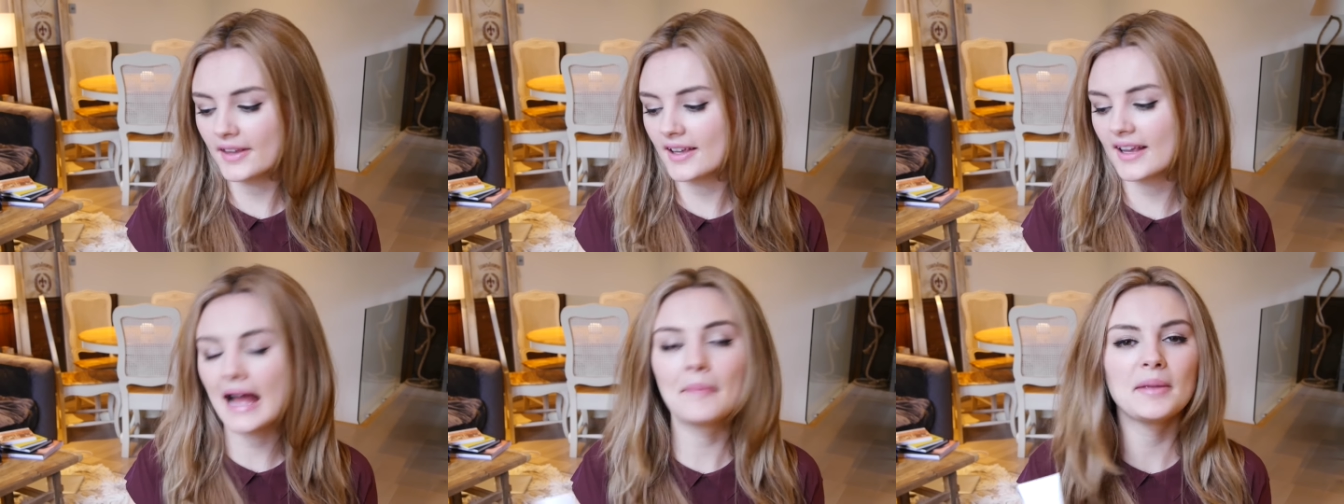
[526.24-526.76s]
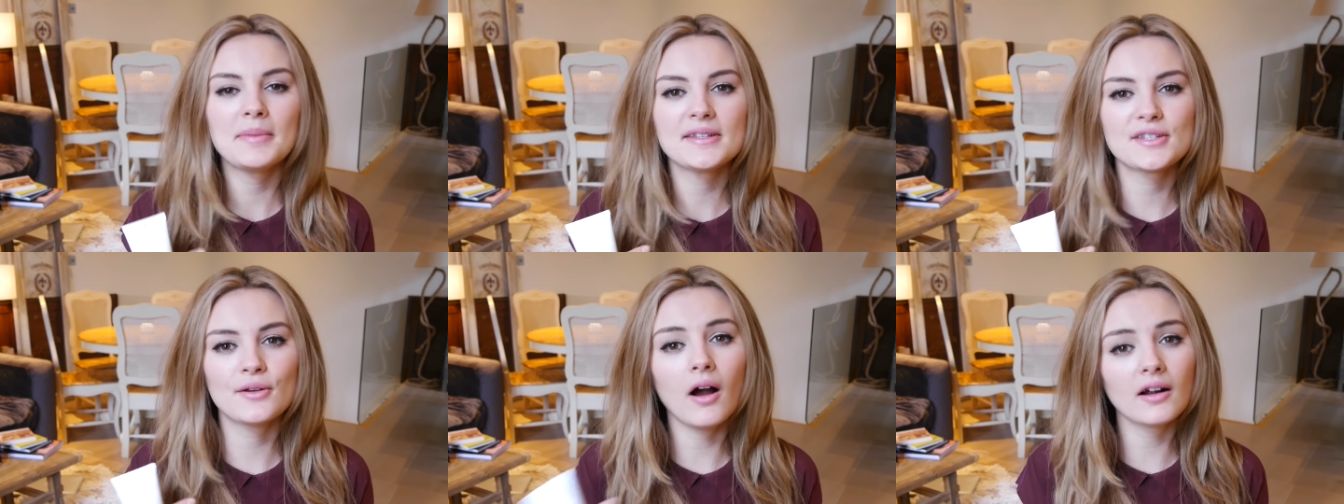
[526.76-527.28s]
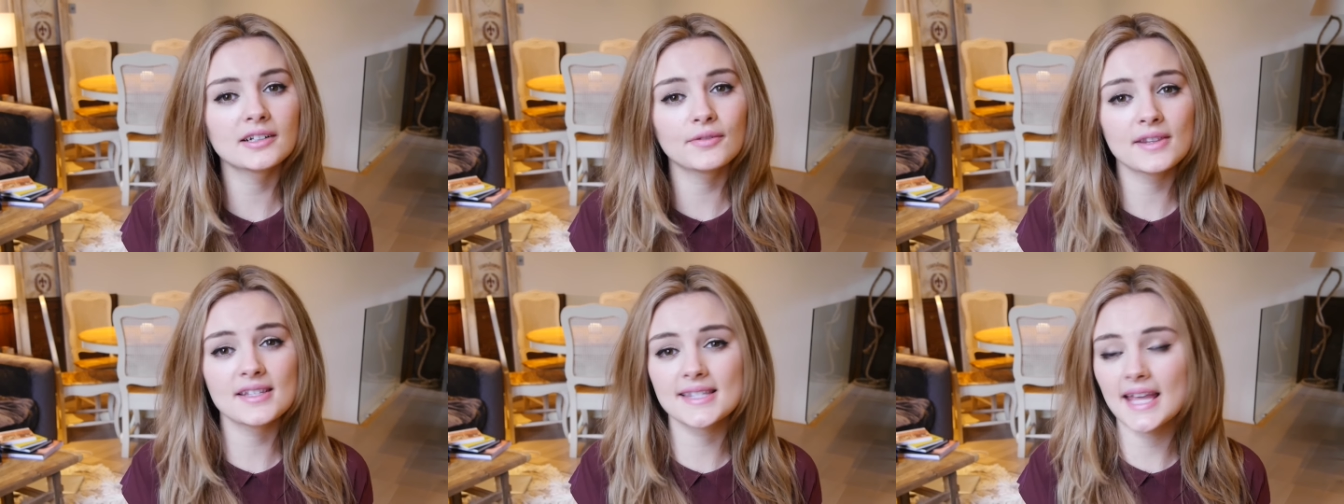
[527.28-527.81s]
I think it can be a bit too harsh
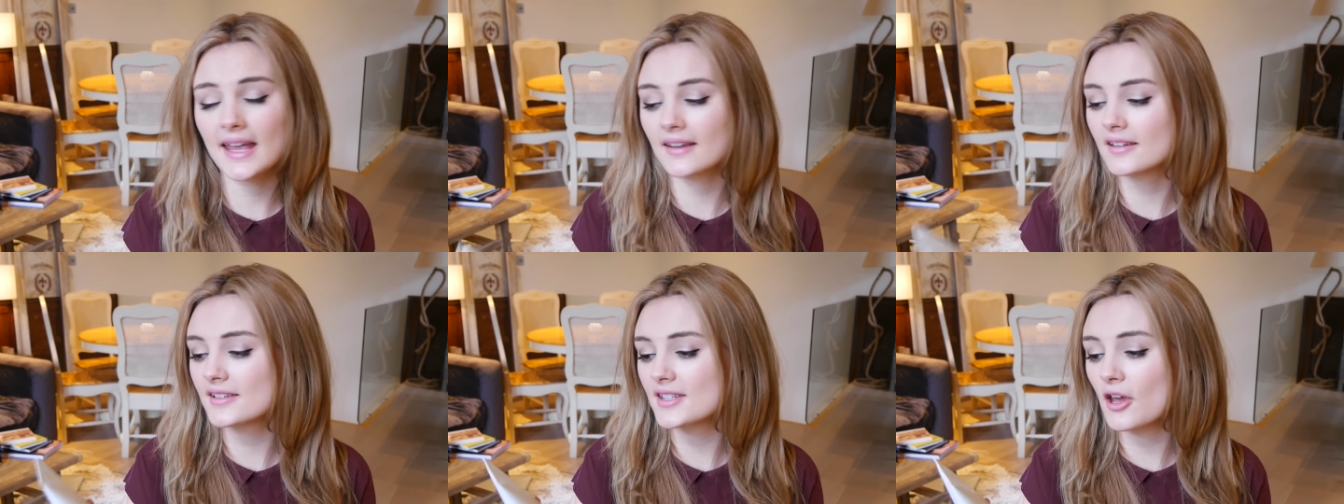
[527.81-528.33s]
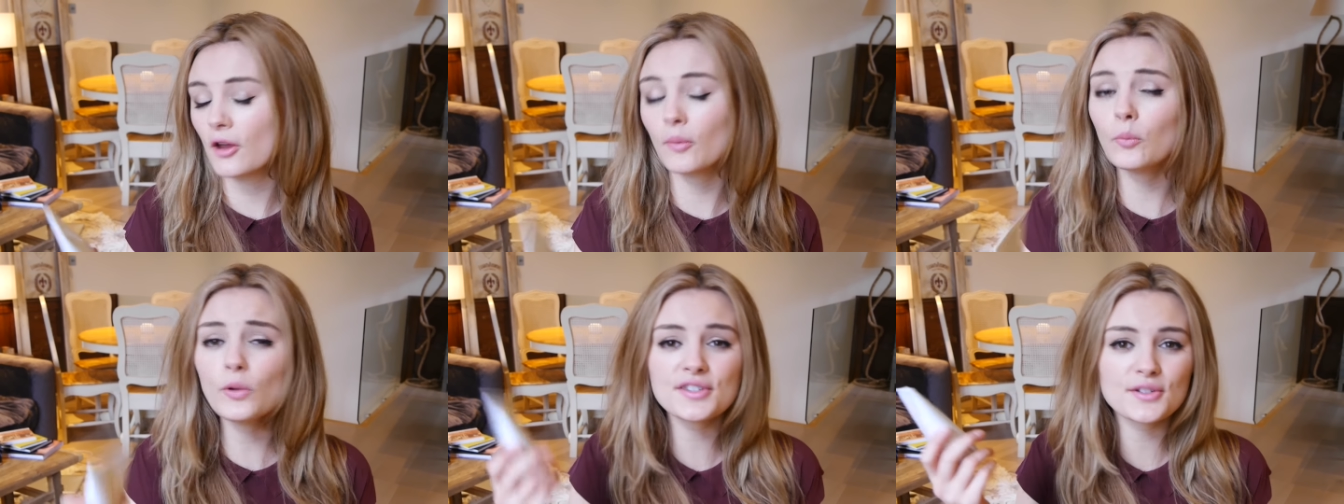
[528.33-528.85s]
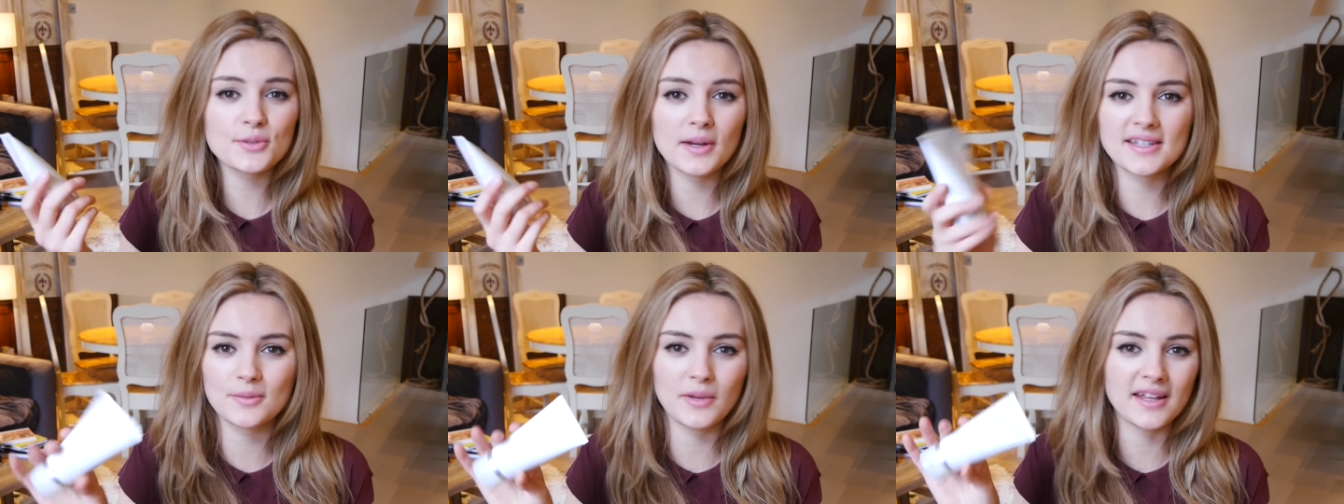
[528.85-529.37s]
for the skin, so once or
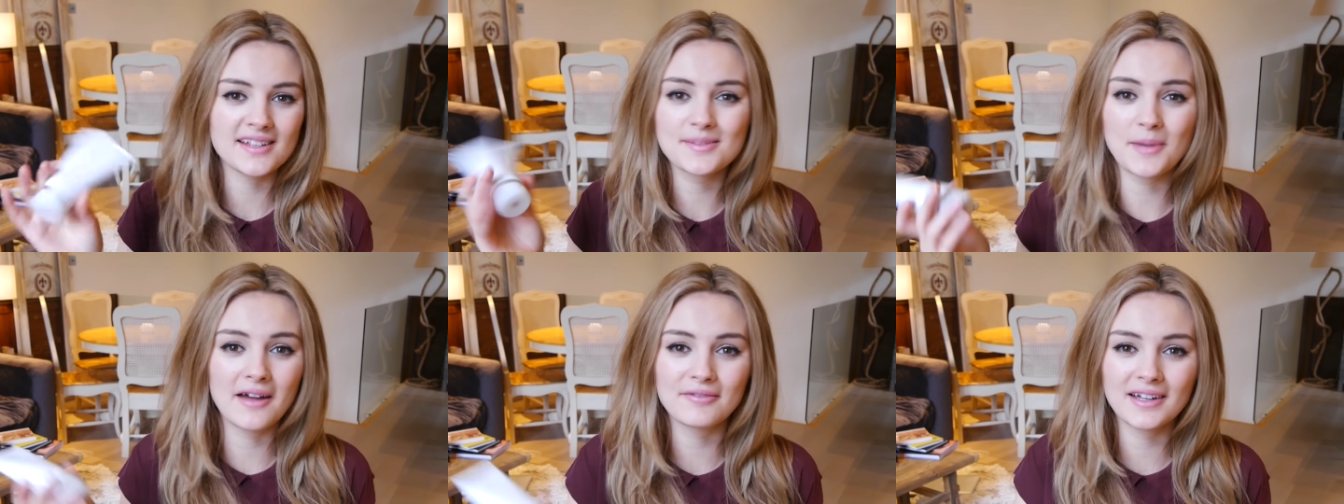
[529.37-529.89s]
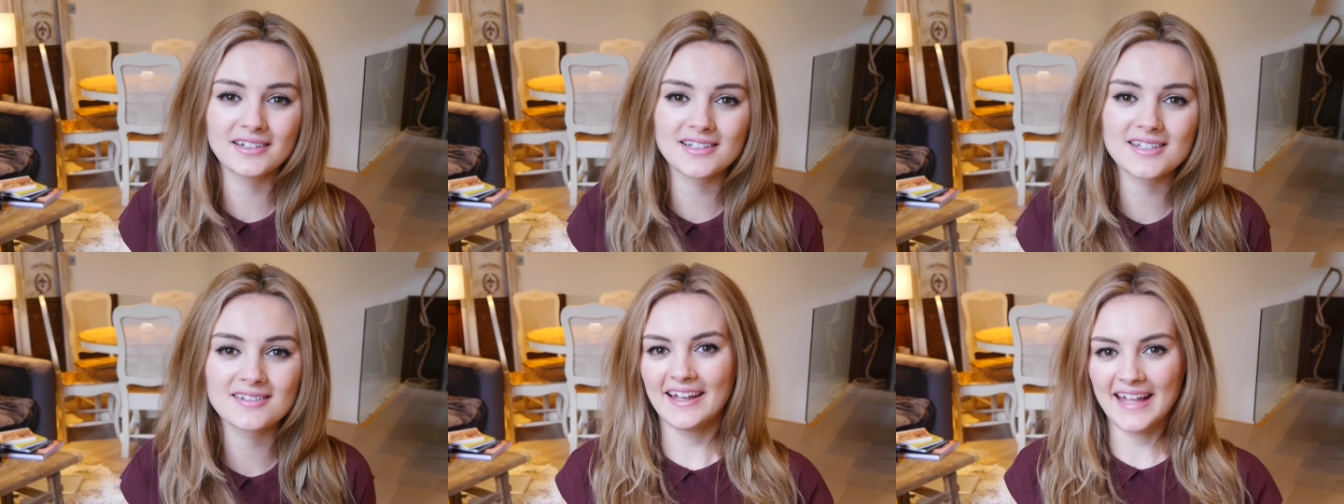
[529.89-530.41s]
twice a week is perfect.